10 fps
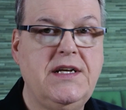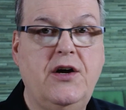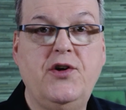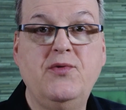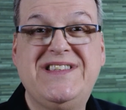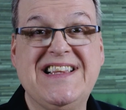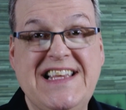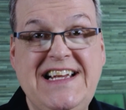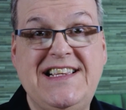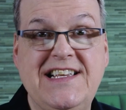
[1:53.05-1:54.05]
Now, don't
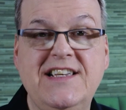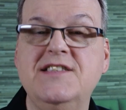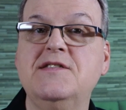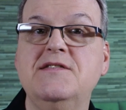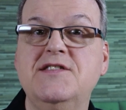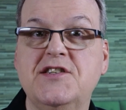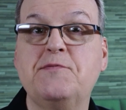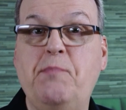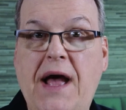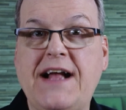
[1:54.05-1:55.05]
delete these.
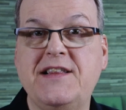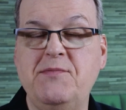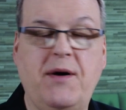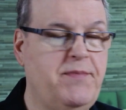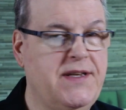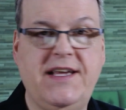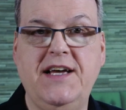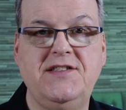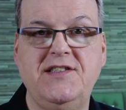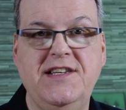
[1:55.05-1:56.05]
Just back them up in
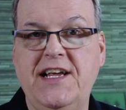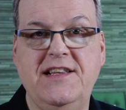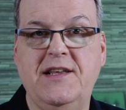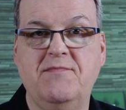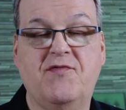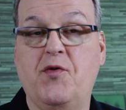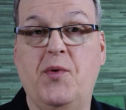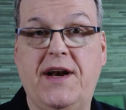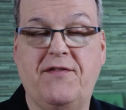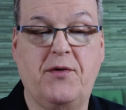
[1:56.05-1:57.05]
case you need them for
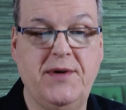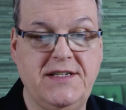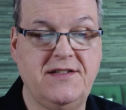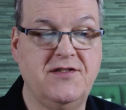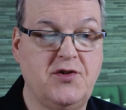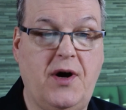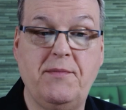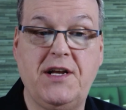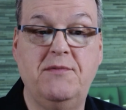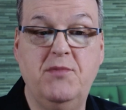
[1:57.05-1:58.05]
whatever reason. So
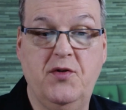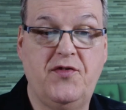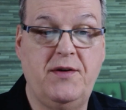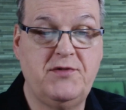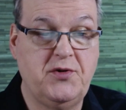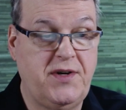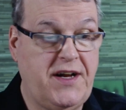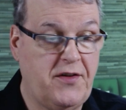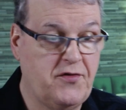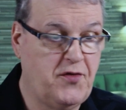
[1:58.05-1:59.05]
I'm going to move them to another